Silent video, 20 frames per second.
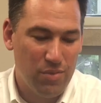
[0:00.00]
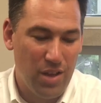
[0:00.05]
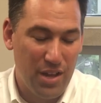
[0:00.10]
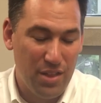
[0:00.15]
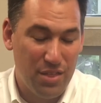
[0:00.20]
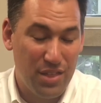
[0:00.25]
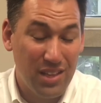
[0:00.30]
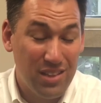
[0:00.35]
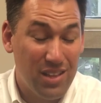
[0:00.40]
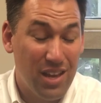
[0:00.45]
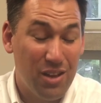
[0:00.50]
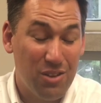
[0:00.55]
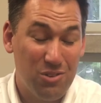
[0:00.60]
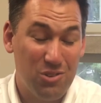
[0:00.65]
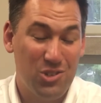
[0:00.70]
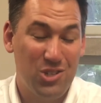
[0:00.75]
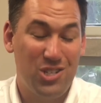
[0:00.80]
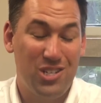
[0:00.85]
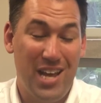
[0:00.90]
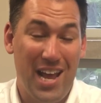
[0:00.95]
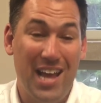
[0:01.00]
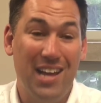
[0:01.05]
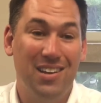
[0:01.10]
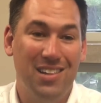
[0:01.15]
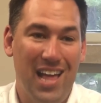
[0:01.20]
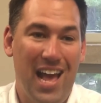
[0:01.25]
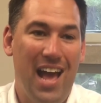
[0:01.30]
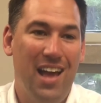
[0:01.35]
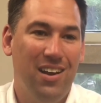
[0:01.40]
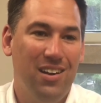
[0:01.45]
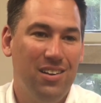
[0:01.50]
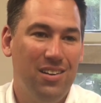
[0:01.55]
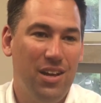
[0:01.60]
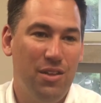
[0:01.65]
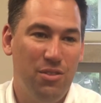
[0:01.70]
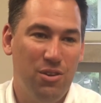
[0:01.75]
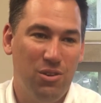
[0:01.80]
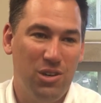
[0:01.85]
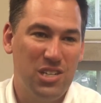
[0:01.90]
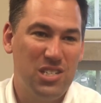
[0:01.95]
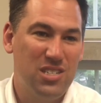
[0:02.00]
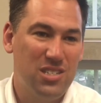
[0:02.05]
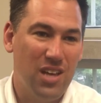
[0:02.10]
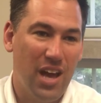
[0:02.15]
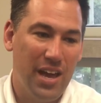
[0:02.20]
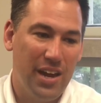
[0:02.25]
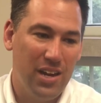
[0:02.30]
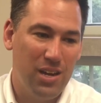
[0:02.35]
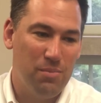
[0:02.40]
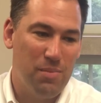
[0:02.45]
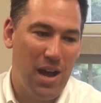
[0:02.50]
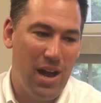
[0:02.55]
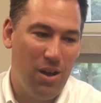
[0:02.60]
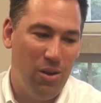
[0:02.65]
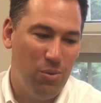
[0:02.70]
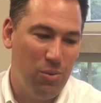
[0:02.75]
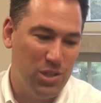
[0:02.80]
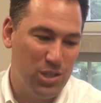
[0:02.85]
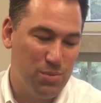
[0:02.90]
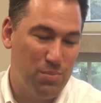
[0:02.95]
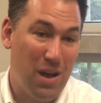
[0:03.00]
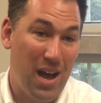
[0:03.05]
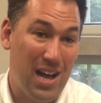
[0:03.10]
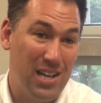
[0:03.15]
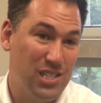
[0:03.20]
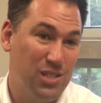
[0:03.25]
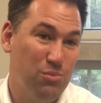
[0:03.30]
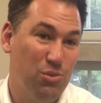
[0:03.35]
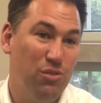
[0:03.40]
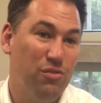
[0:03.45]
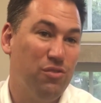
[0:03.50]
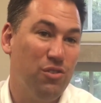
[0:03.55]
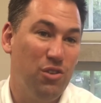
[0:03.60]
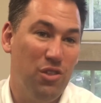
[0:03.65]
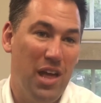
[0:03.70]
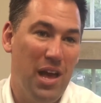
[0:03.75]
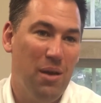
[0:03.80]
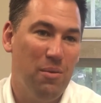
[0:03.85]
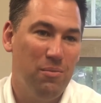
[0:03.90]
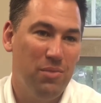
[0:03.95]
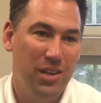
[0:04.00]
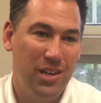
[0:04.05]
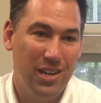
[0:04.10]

I think they understand that and they're excited about what's possible for them.